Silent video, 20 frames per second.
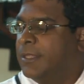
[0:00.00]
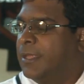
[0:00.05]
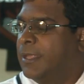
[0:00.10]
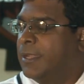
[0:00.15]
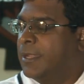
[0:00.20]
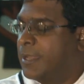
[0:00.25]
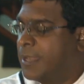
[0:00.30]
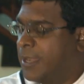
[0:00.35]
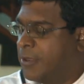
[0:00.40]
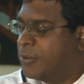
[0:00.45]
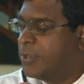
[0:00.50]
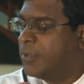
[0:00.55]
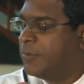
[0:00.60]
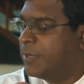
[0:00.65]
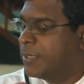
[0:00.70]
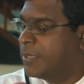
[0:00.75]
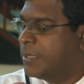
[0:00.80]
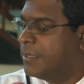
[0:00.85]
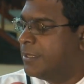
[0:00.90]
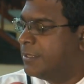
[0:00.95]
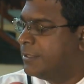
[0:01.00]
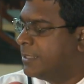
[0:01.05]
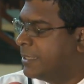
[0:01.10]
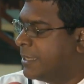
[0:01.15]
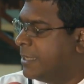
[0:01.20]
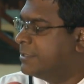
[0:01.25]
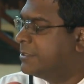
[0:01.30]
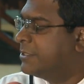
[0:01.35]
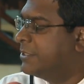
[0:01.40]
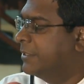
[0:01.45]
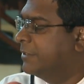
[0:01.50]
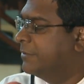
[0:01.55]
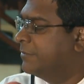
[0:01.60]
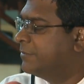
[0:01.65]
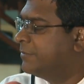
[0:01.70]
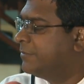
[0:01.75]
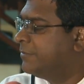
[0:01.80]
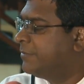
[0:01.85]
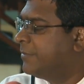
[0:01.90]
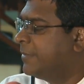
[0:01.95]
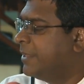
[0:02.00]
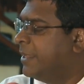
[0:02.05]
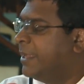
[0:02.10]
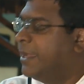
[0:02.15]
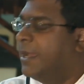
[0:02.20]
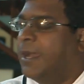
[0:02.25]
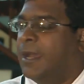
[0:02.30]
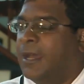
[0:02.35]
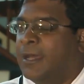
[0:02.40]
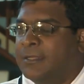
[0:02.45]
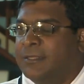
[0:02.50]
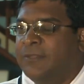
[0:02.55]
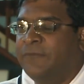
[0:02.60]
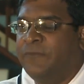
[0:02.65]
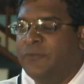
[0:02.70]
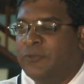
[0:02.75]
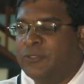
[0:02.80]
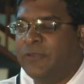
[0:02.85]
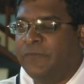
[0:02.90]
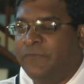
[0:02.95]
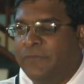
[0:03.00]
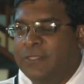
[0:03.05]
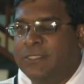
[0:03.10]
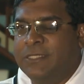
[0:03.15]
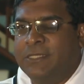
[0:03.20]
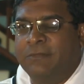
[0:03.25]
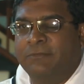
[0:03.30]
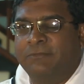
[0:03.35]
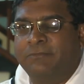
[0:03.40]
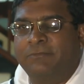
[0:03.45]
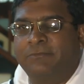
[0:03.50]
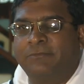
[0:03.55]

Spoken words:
and around the country, are the future Fiji.